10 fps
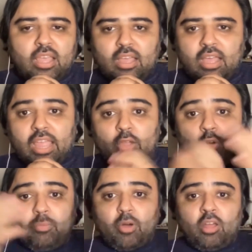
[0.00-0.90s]

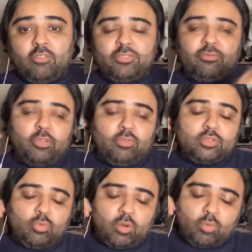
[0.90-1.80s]
I hope all of the
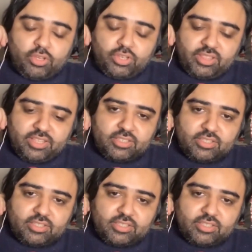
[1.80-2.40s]
viewers who are watching